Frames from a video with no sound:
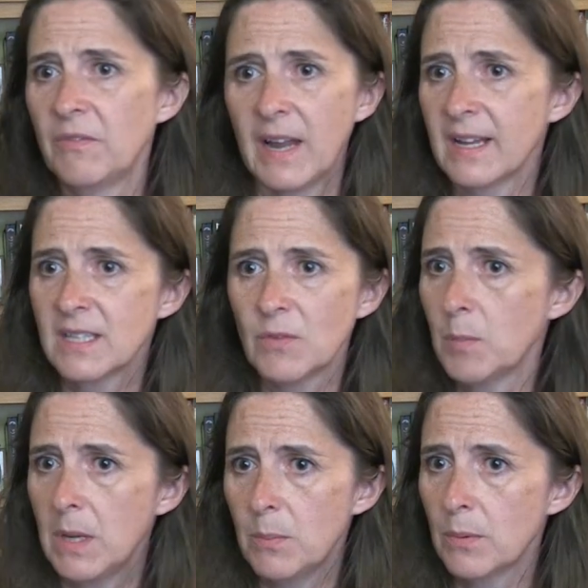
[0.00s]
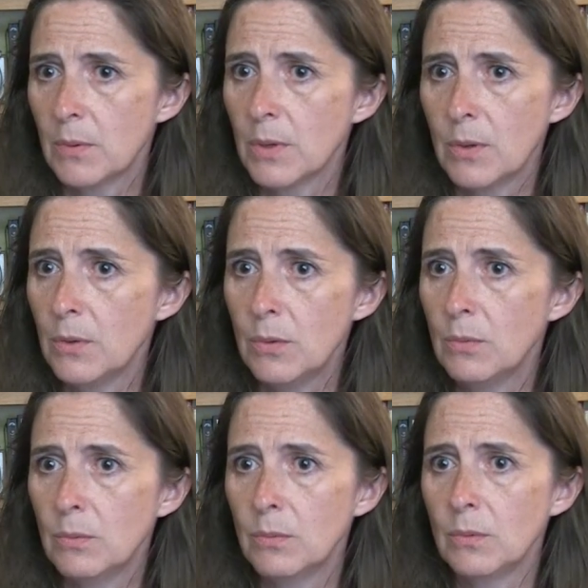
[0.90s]
flats for people
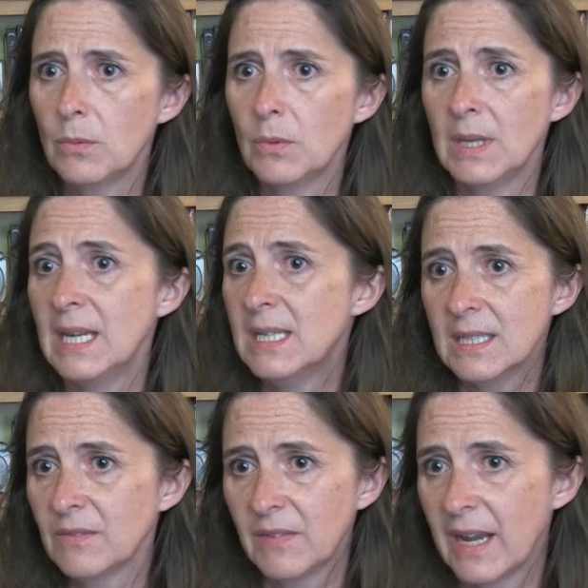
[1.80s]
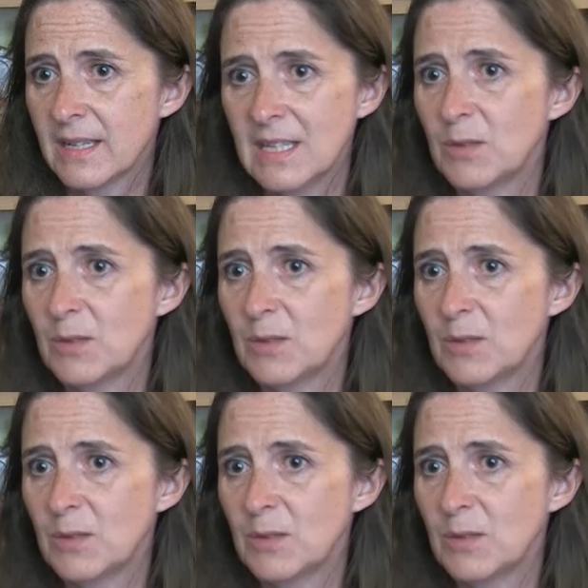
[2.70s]
who needed flats.